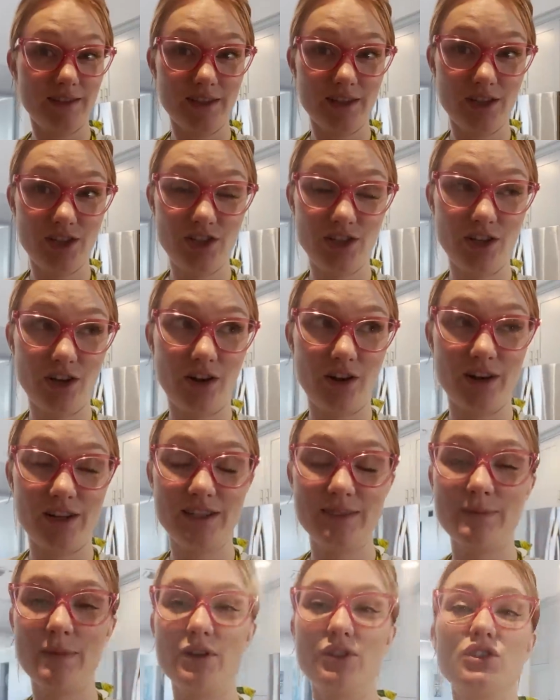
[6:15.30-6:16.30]
Like, the already
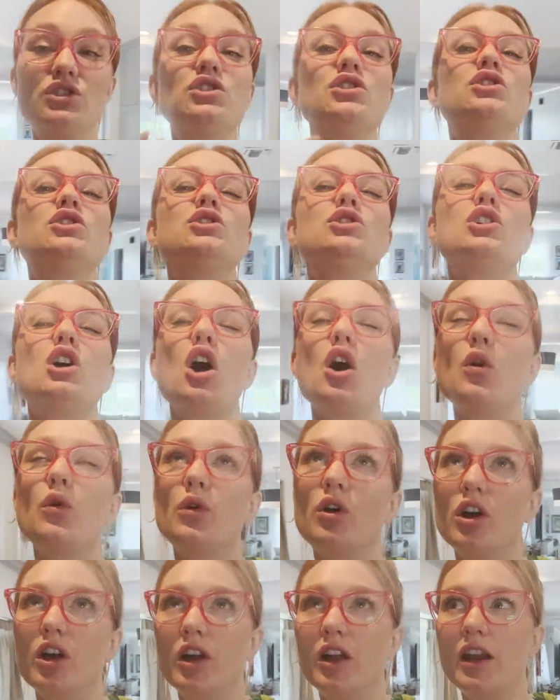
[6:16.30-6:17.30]
smells so
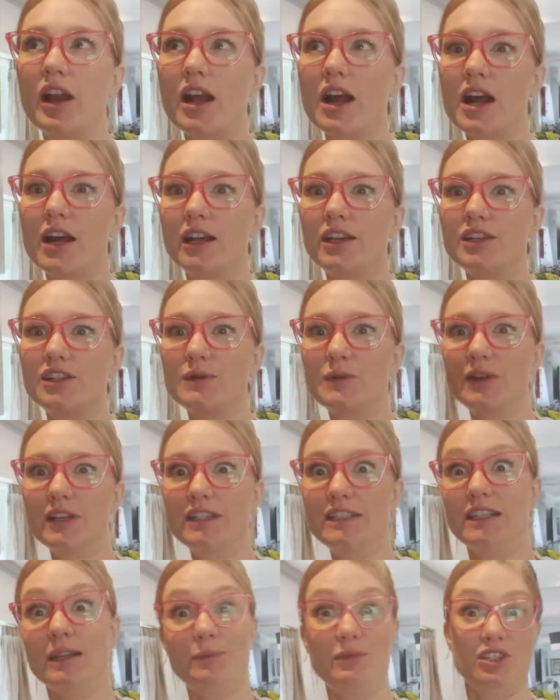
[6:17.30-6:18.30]
good. I kinda just
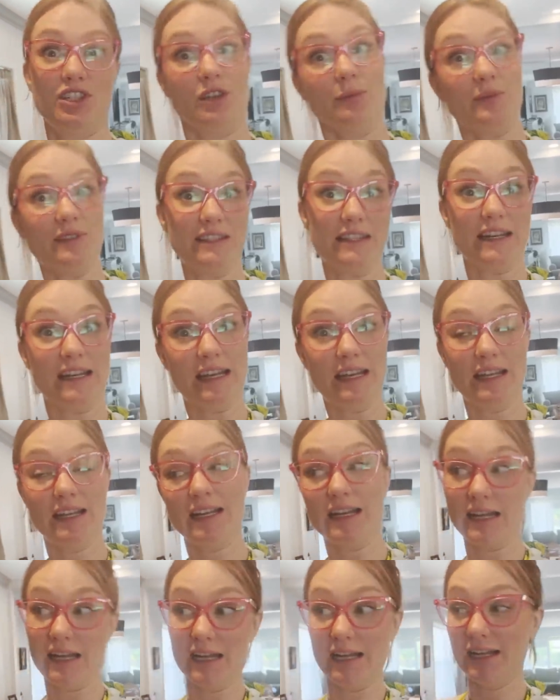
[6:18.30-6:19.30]
wanna dip chips in it
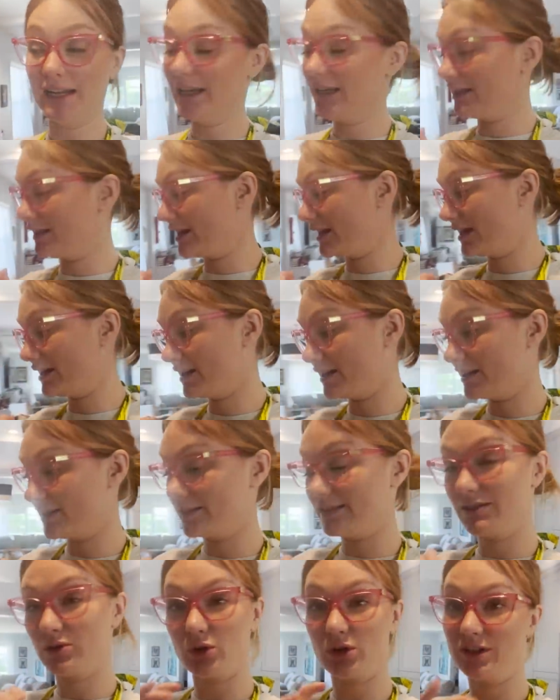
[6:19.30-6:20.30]
and eat it like
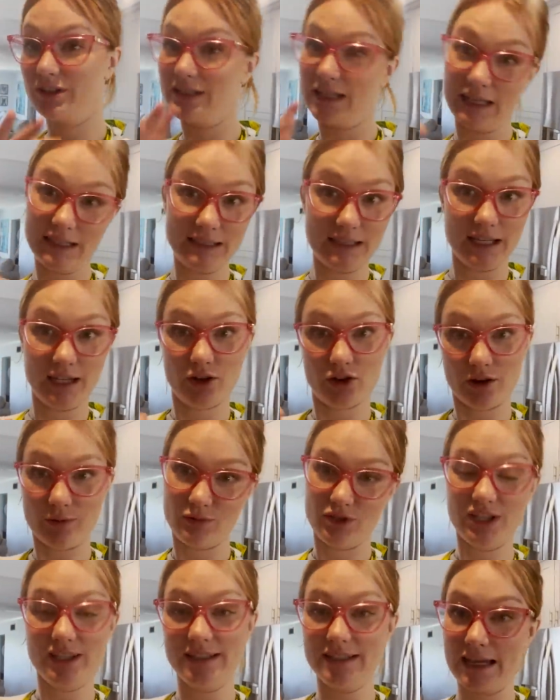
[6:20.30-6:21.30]
a sort of sexy
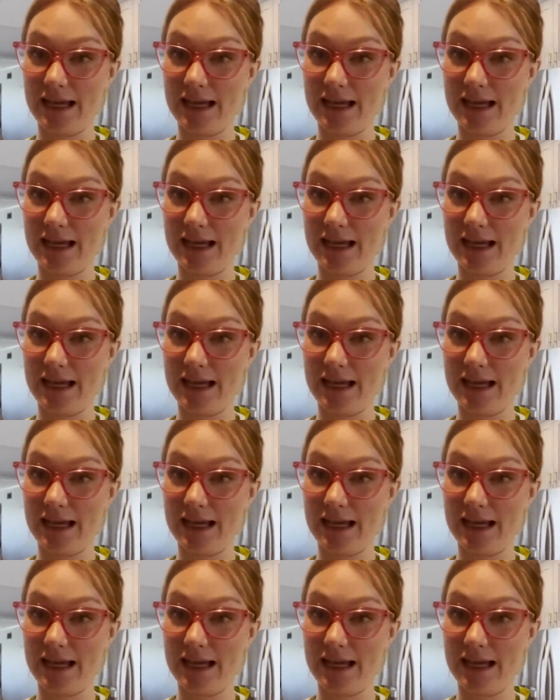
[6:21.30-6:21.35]
cream cheese